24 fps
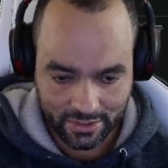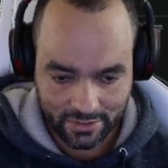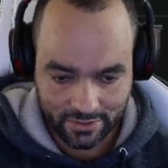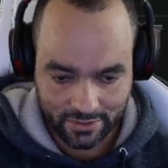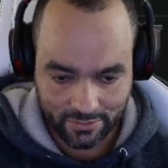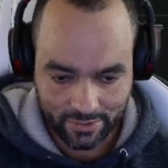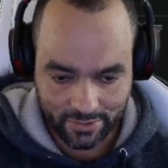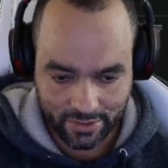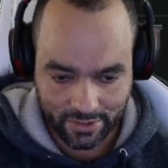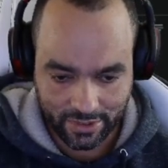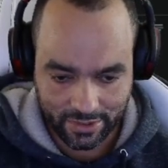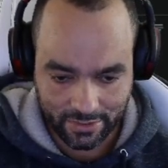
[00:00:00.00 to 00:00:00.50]

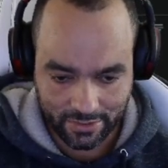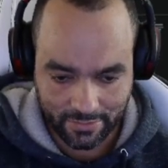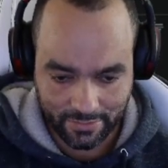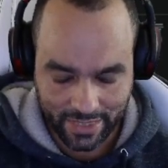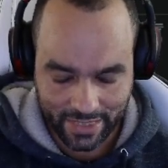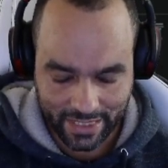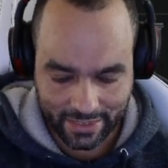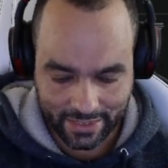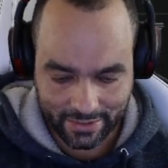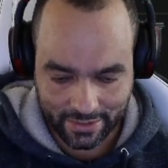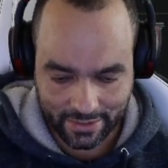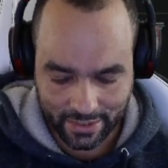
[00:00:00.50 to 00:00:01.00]
We're gonna
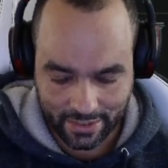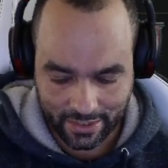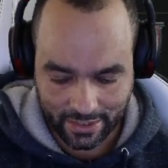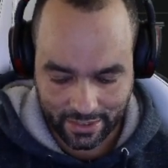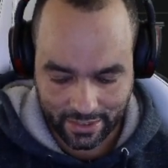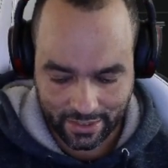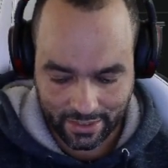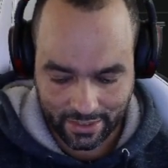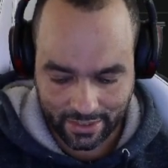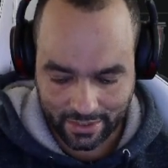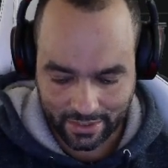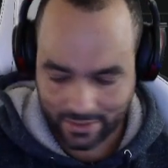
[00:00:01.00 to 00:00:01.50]
make
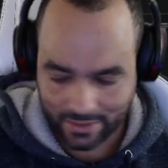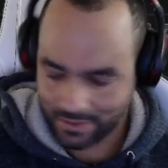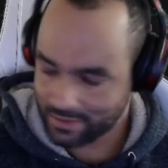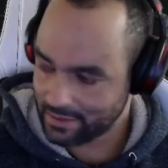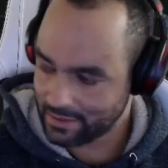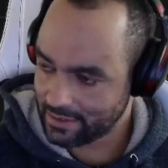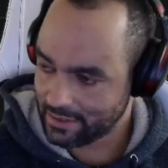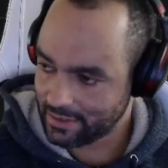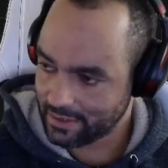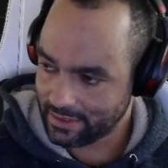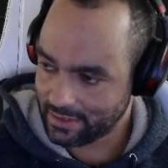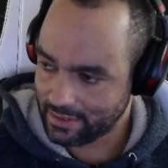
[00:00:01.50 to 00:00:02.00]
the
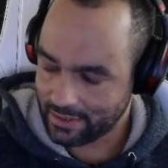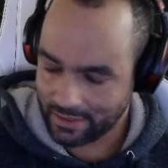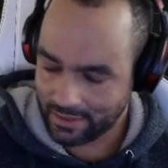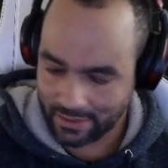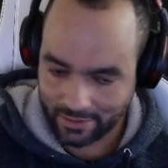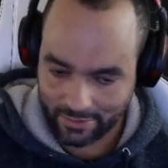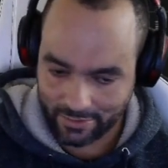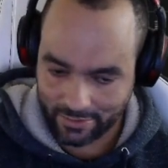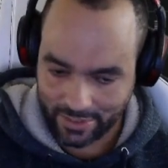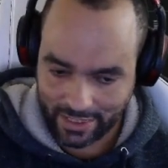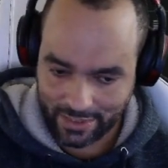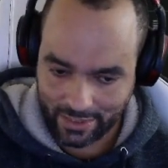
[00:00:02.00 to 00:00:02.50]

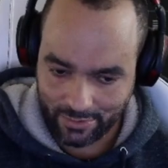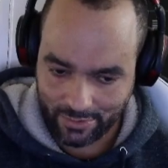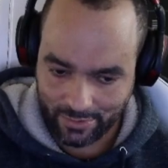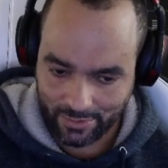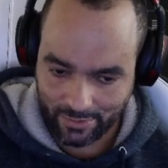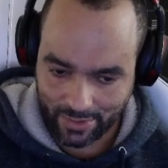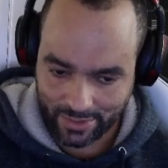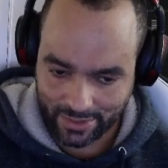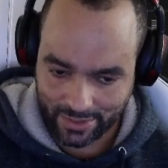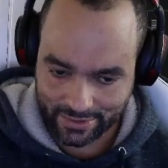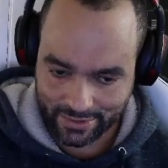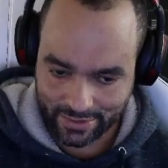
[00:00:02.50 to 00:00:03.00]
array we
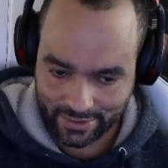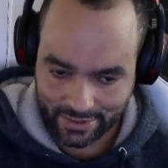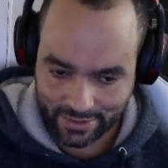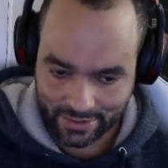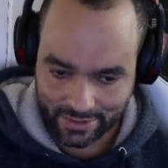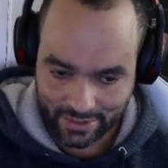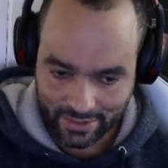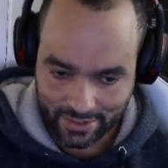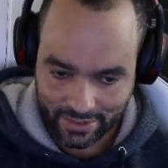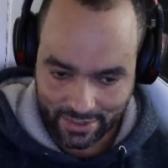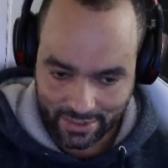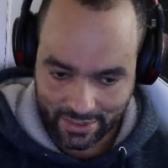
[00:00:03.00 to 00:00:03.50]
wanted,
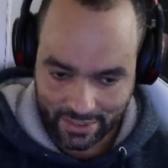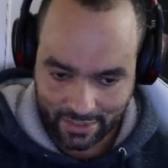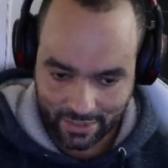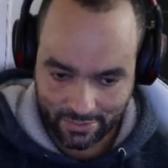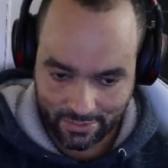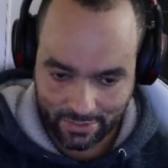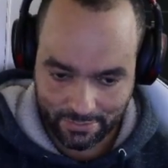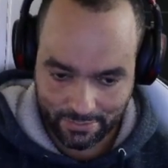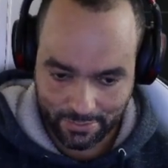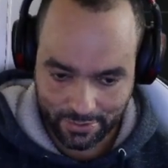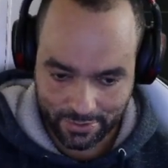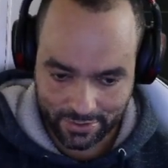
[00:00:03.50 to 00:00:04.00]
and we
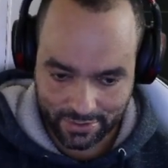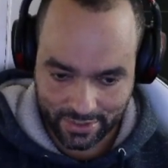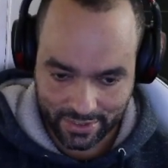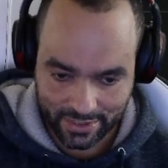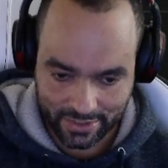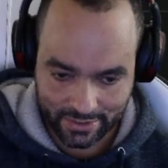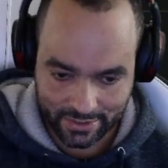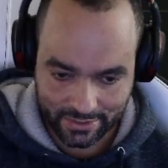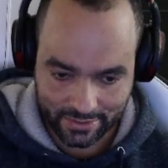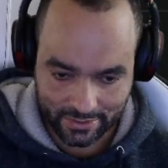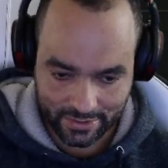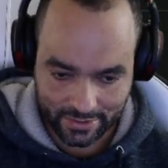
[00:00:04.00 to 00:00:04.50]
put
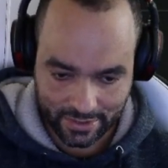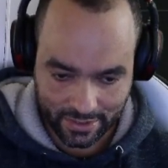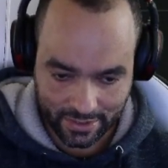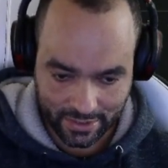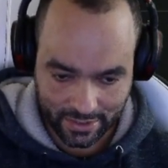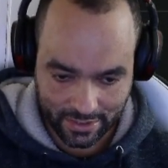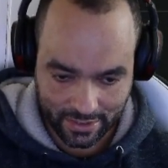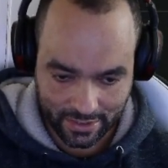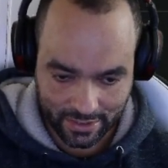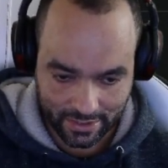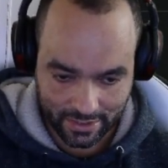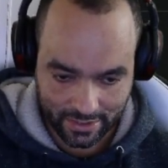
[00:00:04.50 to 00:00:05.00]
in
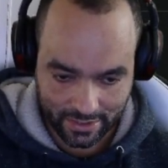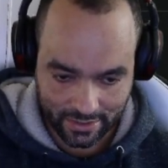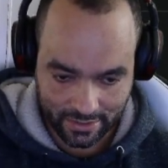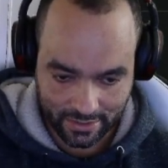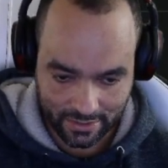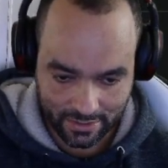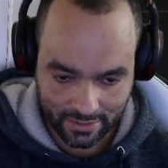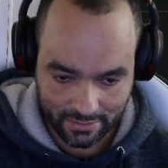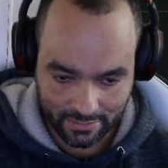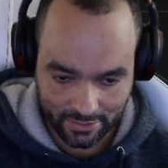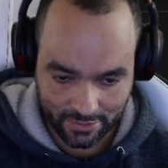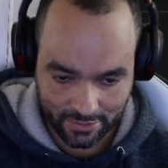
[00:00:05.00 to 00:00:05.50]

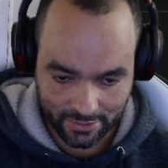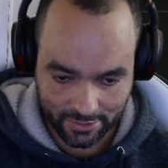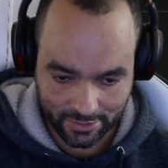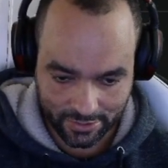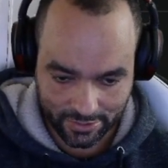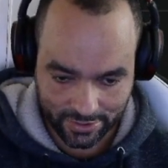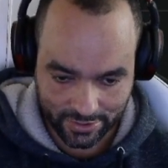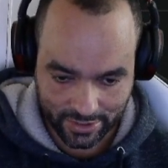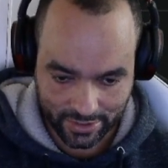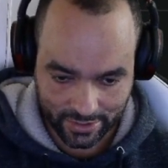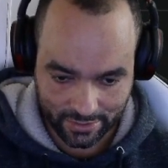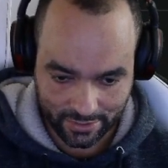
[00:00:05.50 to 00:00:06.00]
motor
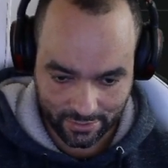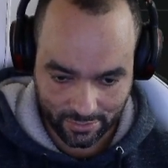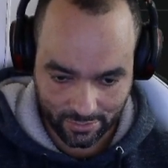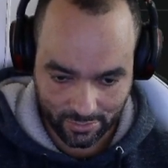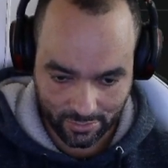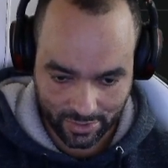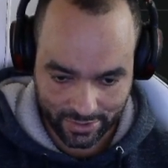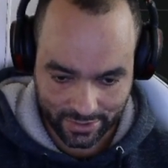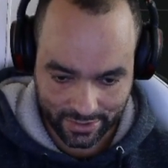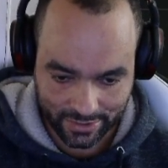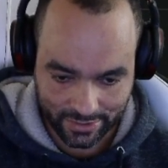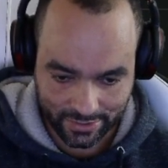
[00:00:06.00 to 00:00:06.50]
channel
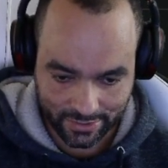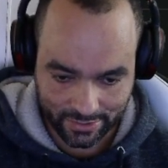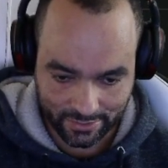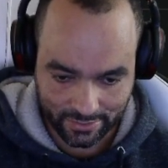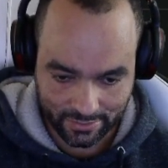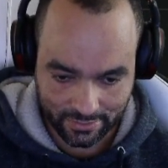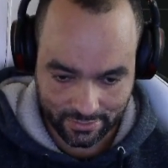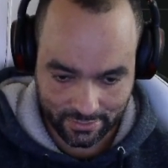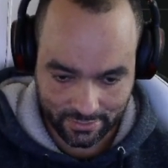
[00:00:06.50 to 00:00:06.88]
1 and 2.